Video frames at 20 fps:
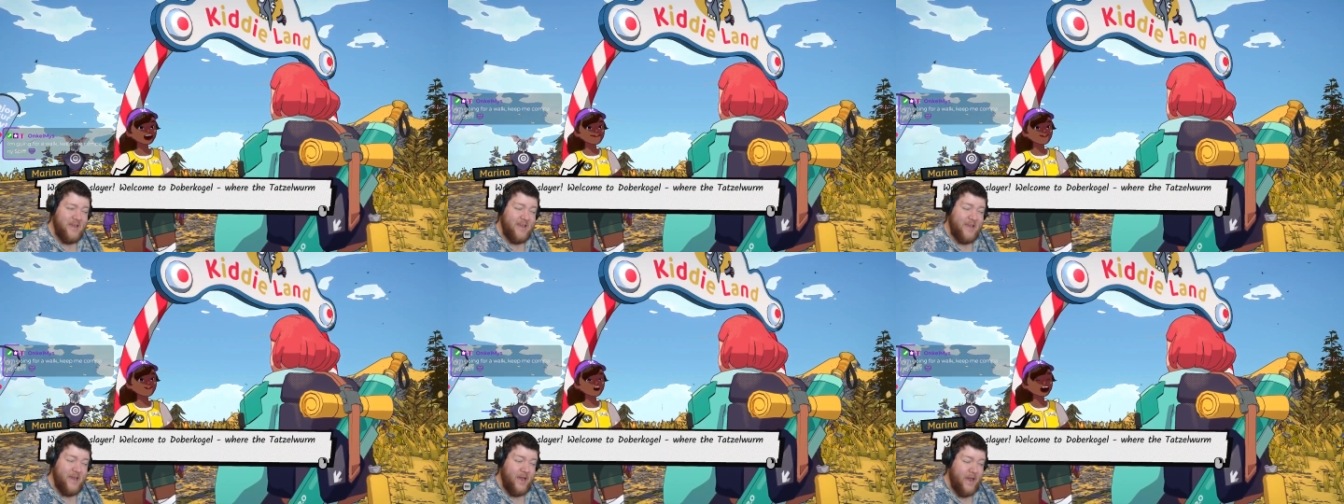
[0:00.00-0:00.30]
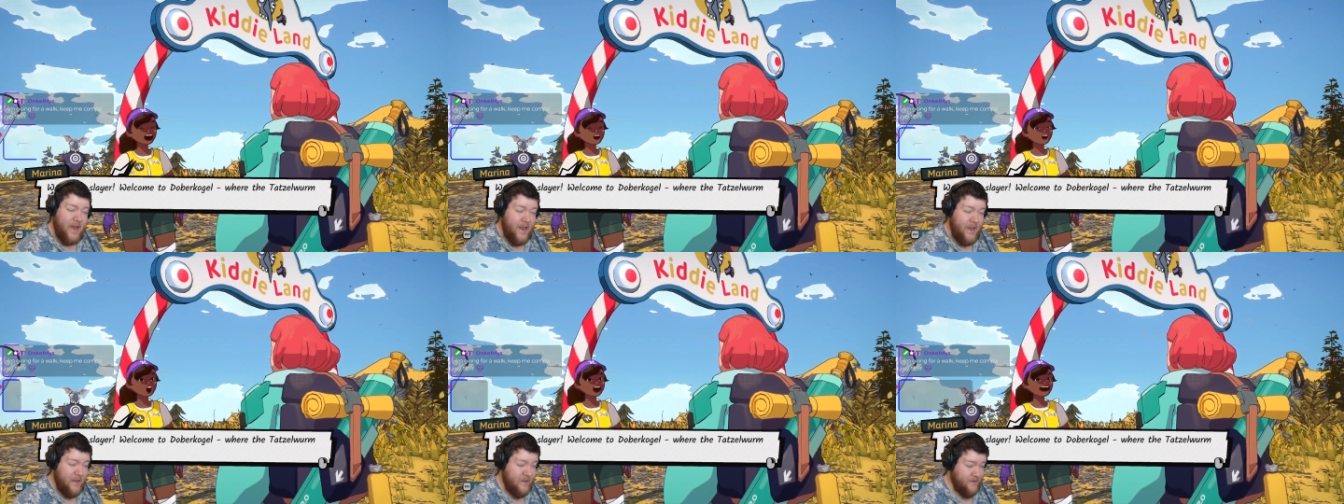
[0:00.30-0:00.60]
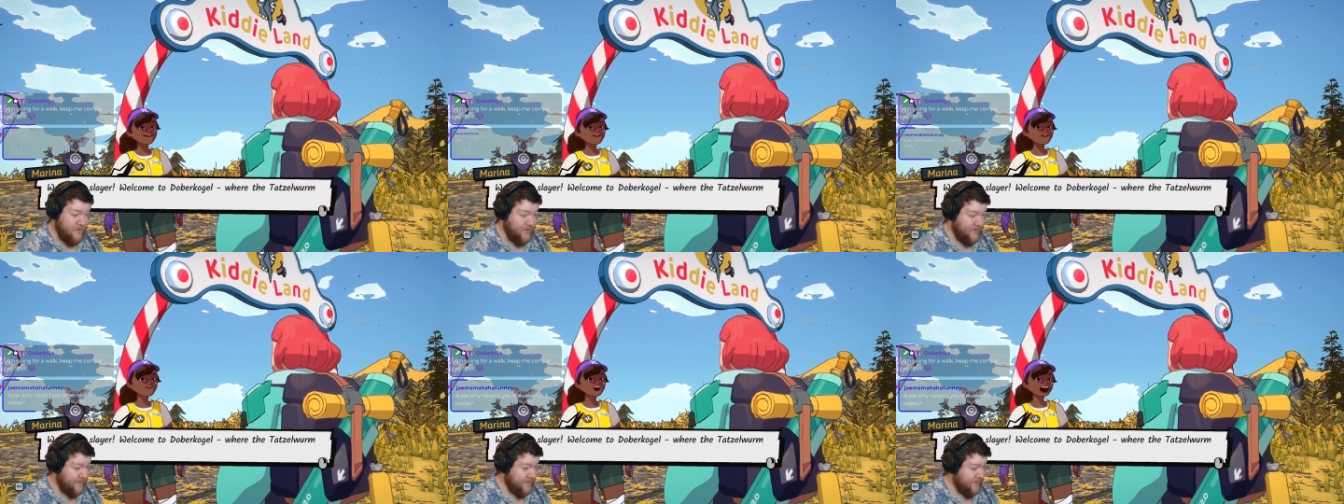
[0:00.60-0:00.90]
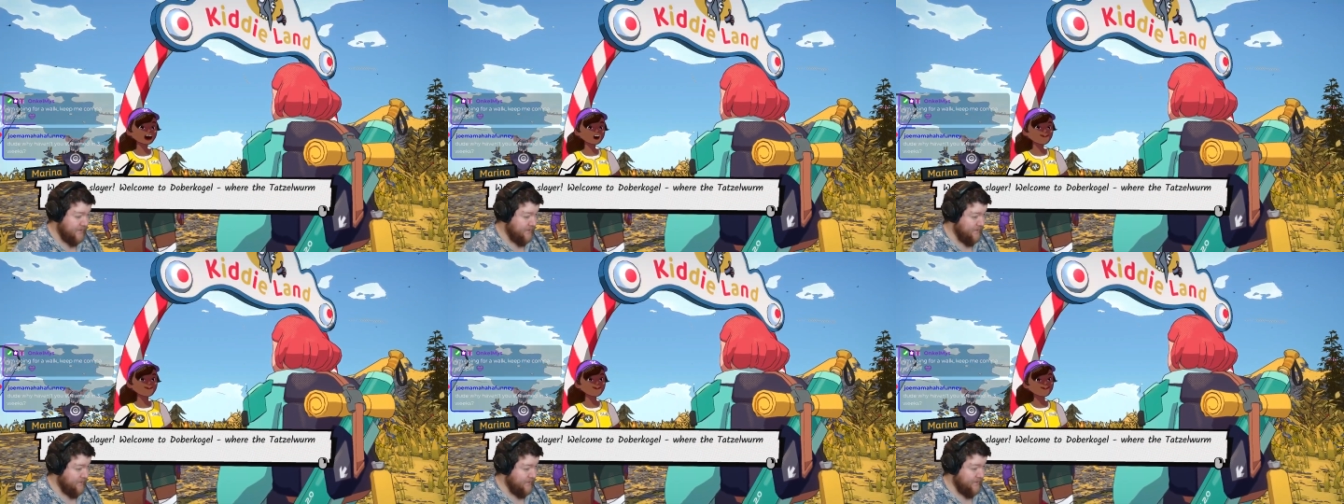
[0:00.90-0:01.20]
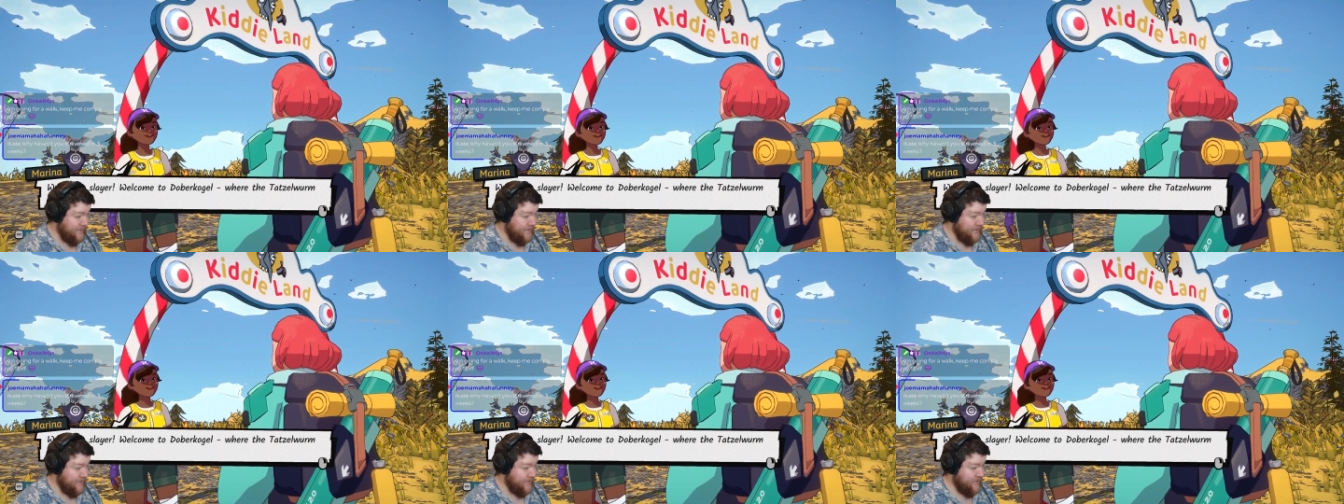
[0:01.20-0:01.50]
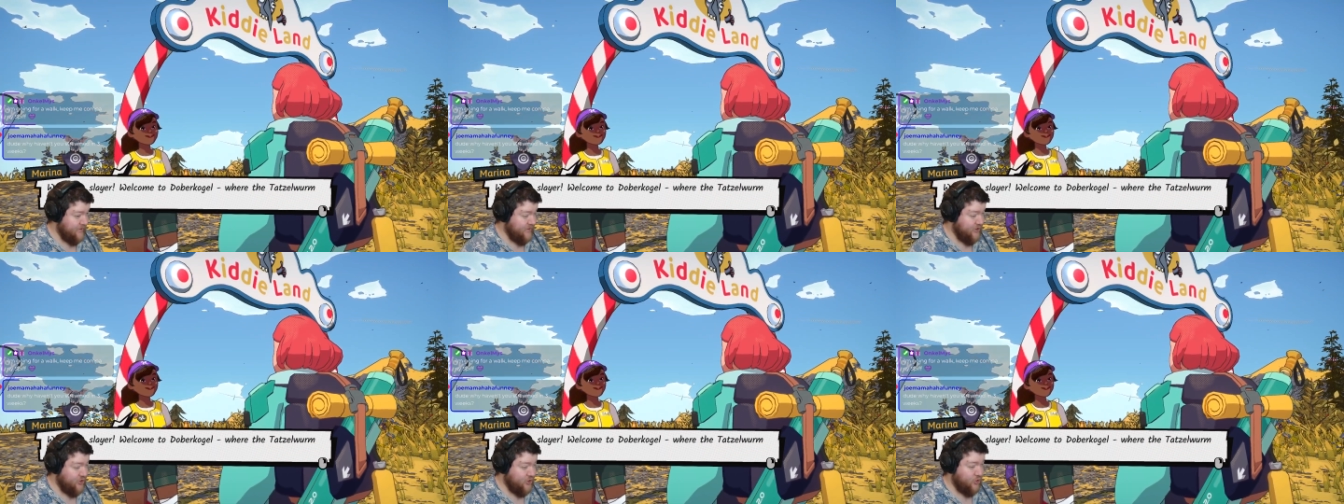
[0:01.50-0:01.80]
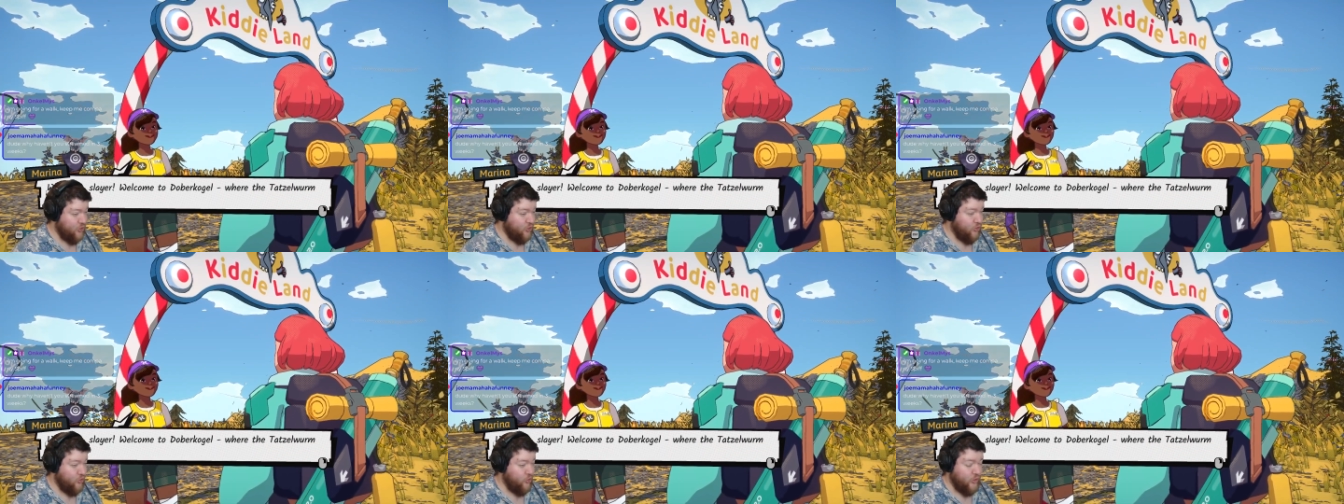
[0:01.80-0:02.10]
kids
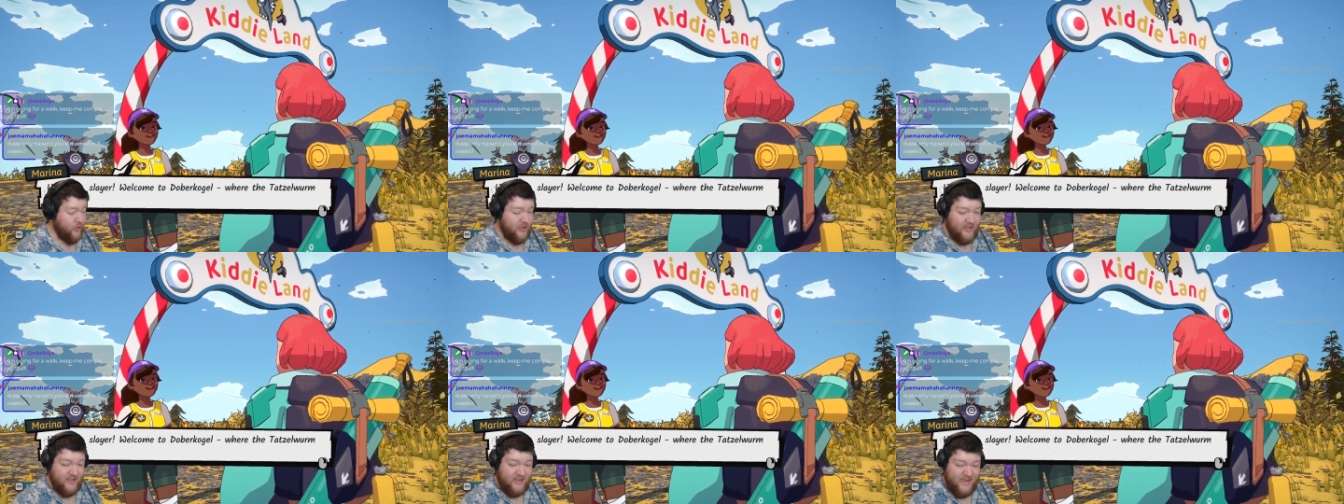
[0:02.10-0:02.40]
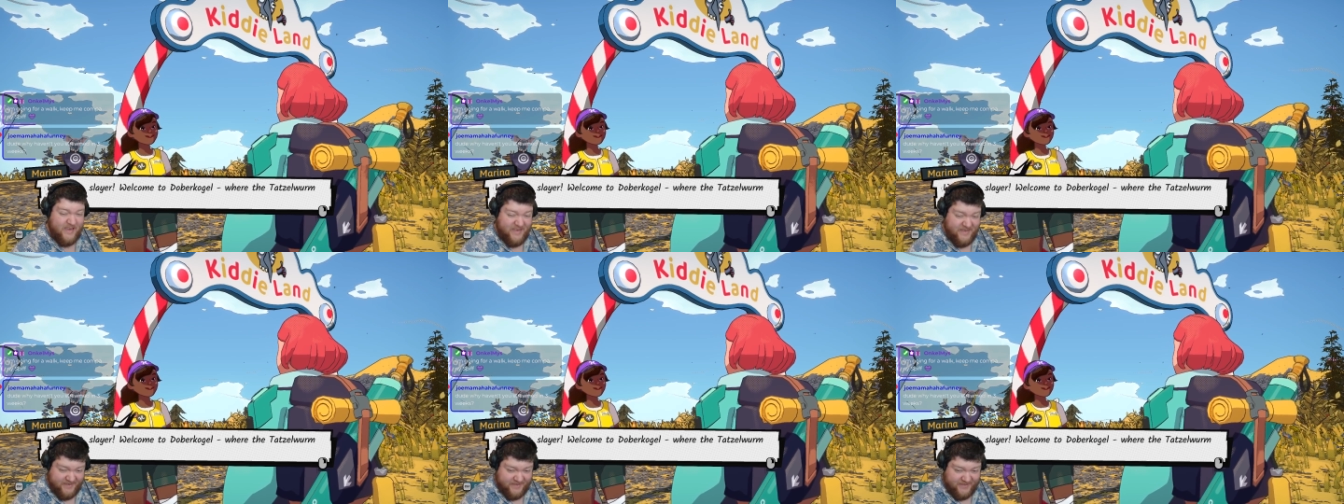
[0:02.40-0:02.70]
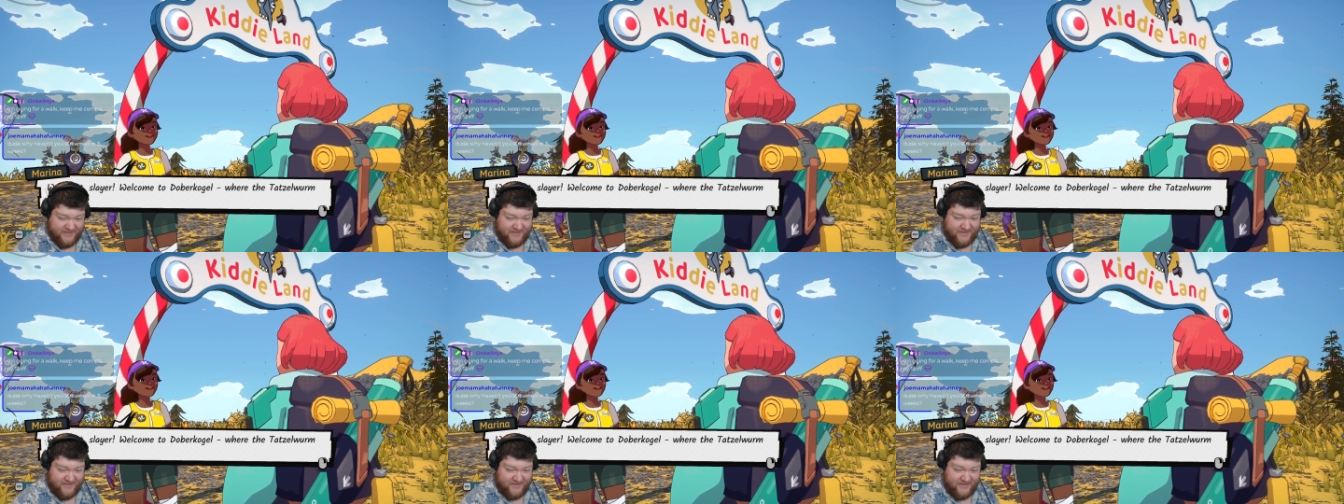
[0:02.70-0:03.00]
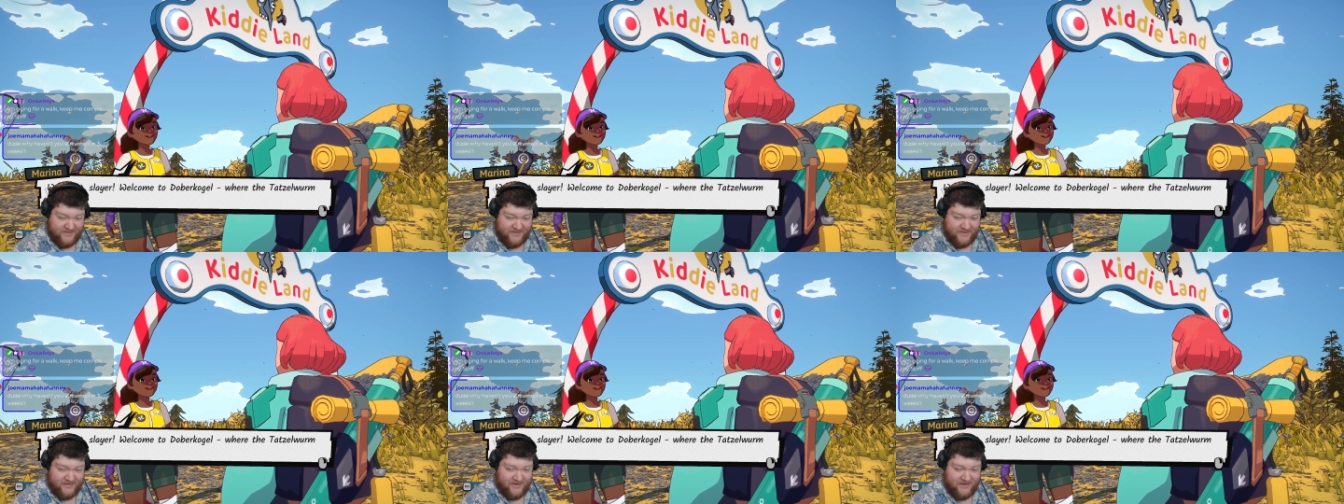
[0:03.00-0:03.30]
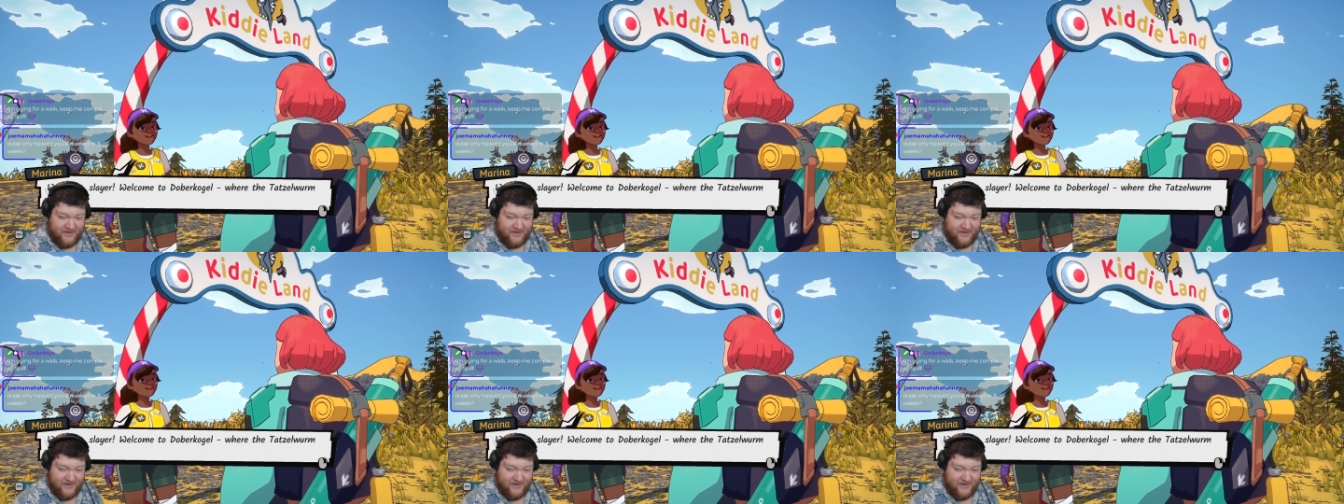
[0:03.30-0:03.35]
to this.